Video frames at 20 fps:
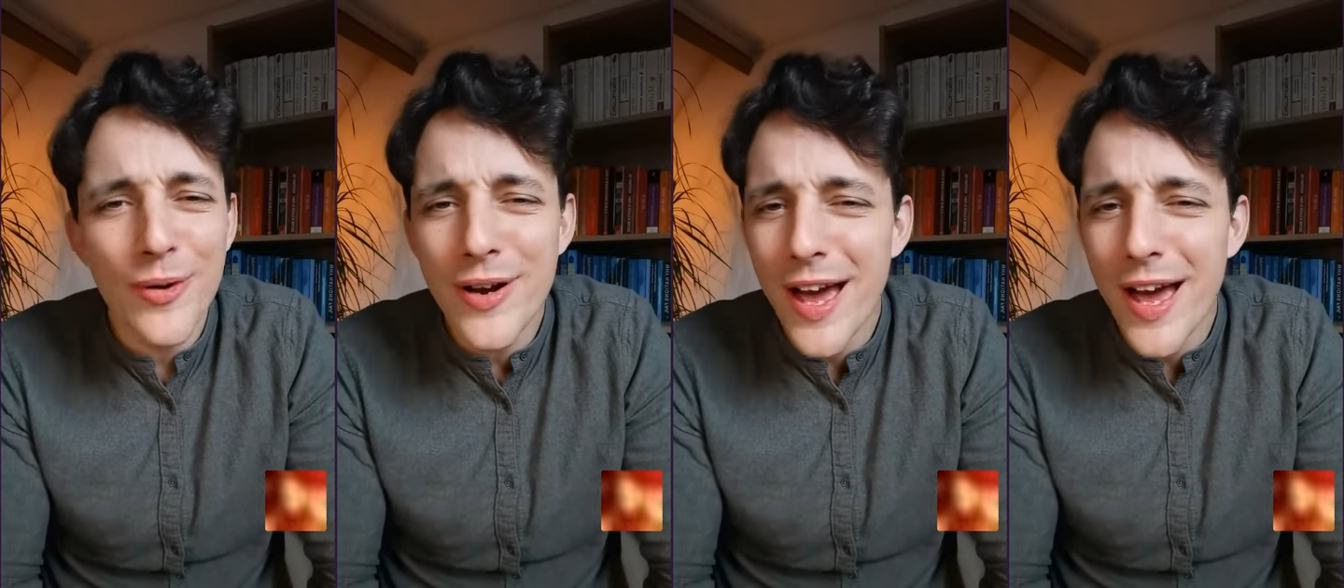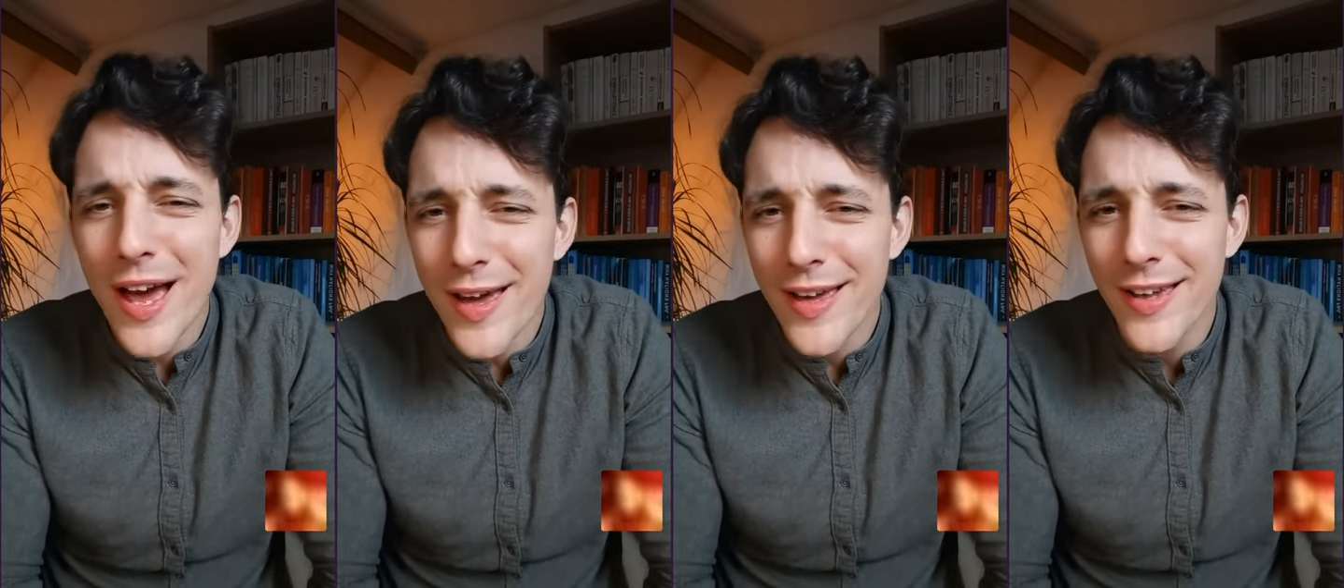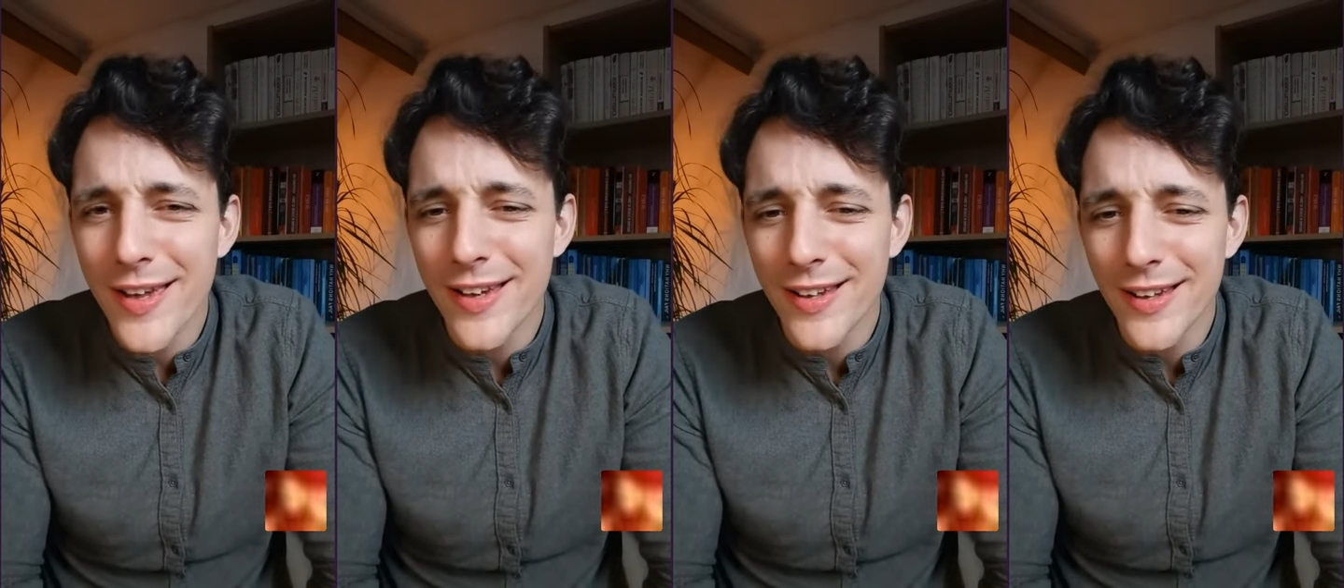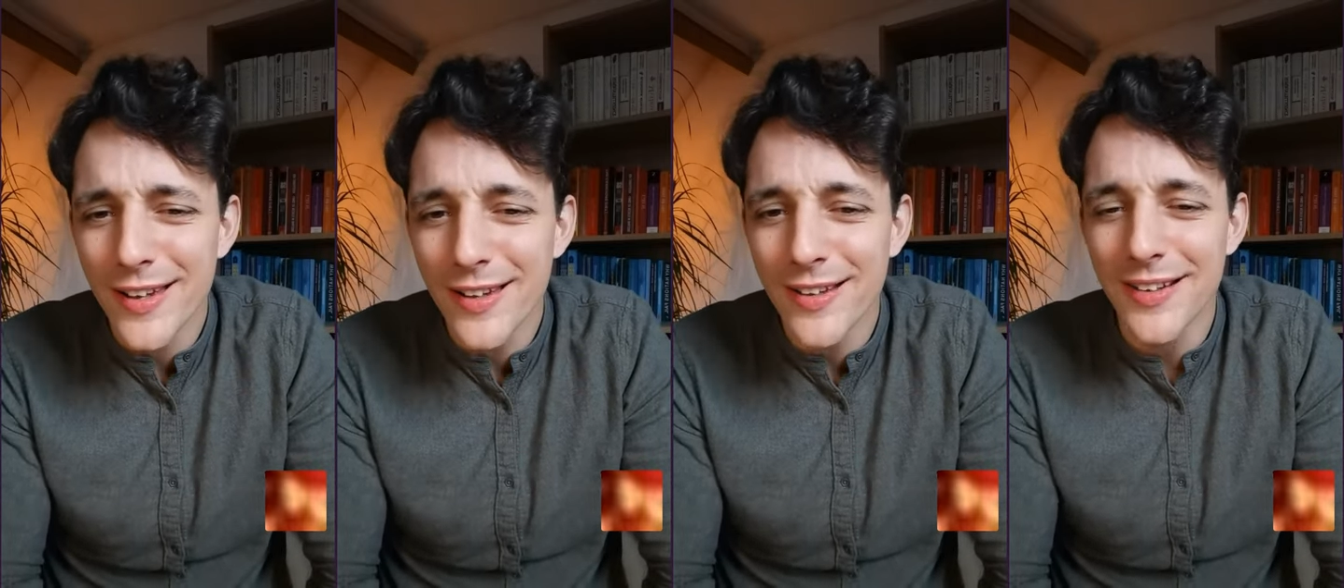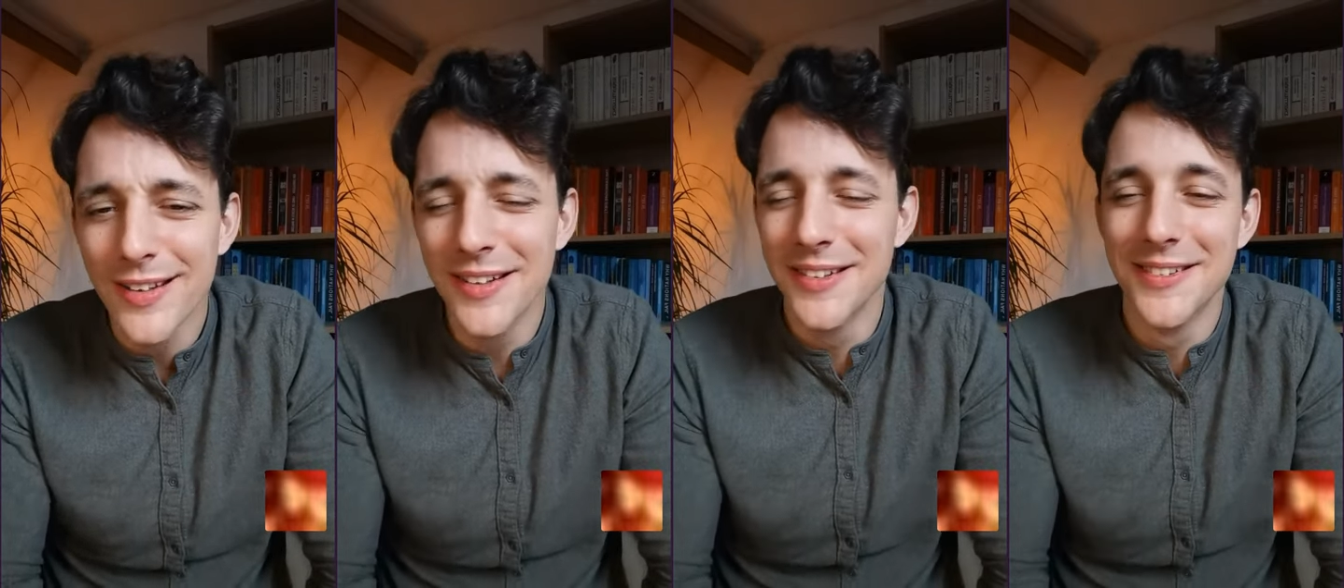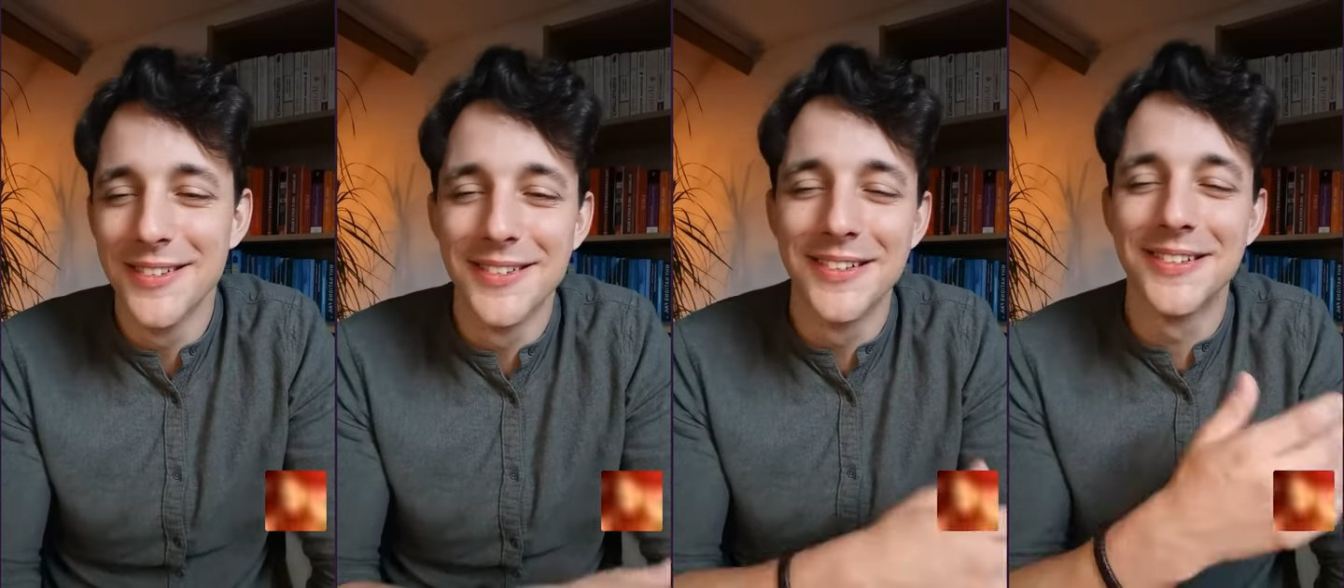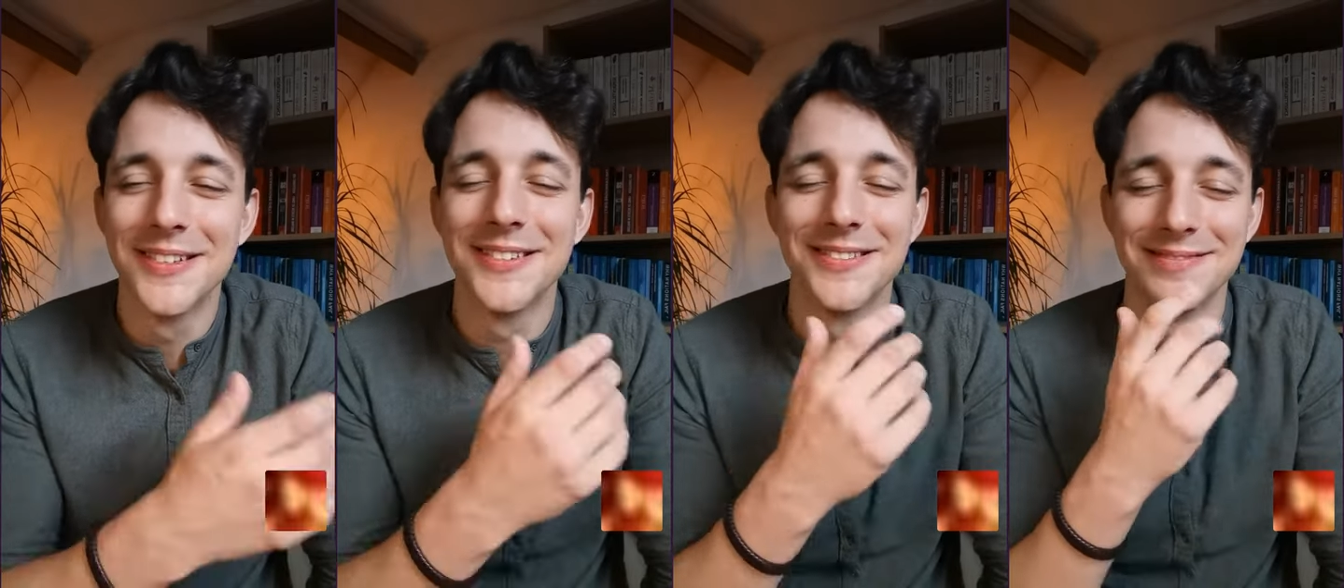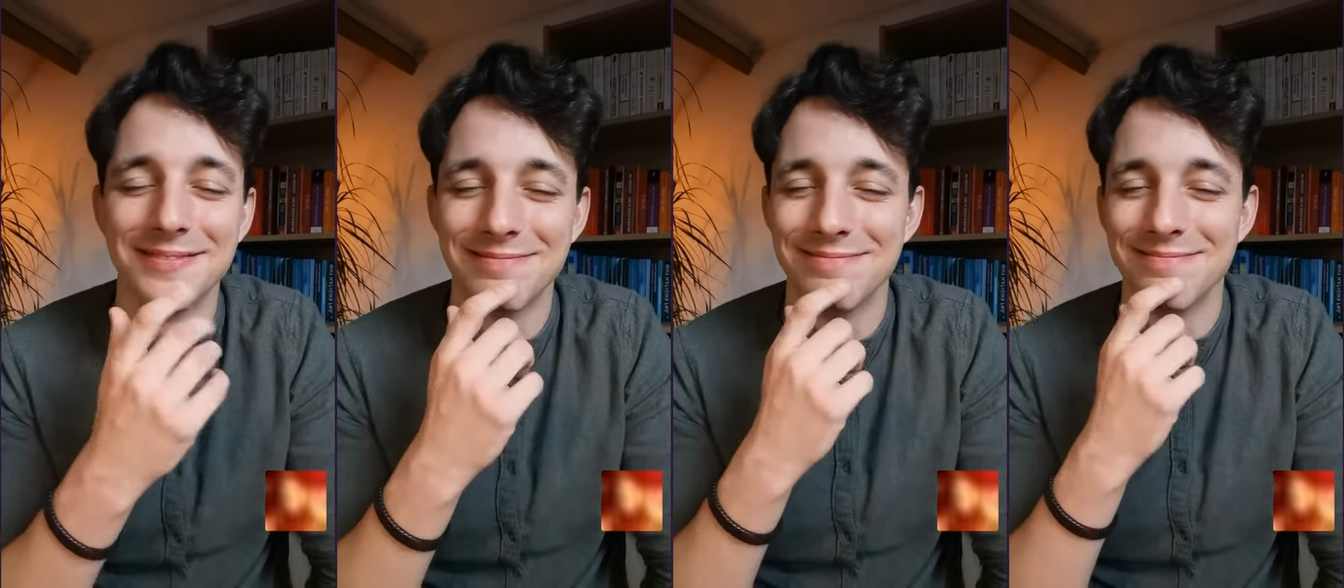you okay? No,
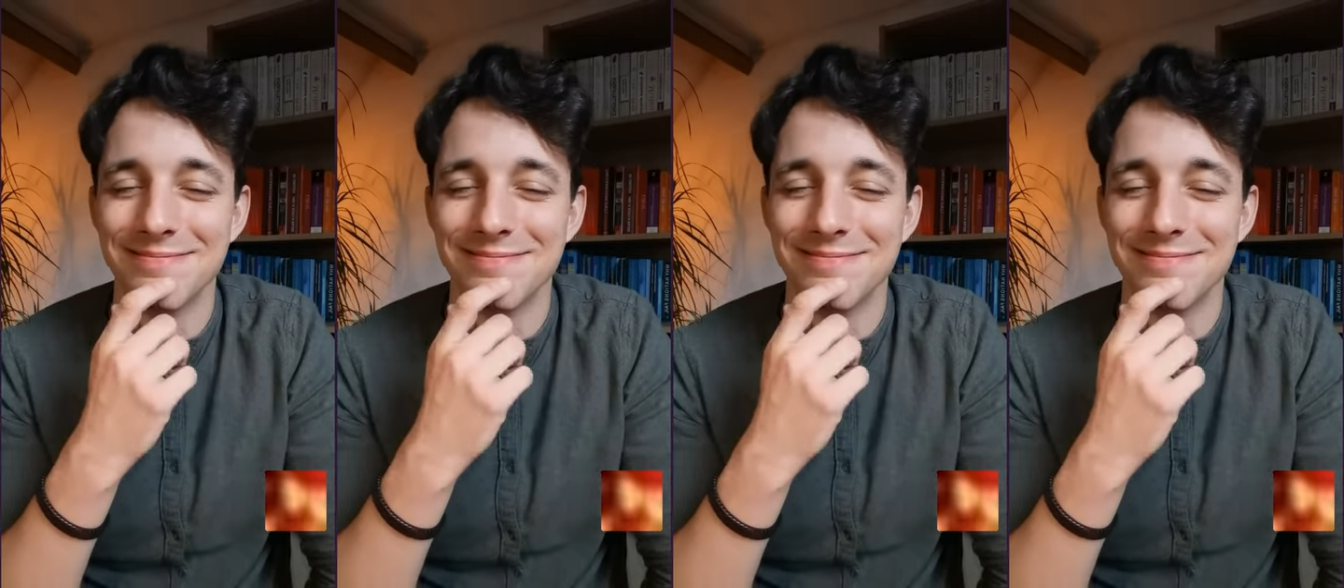no,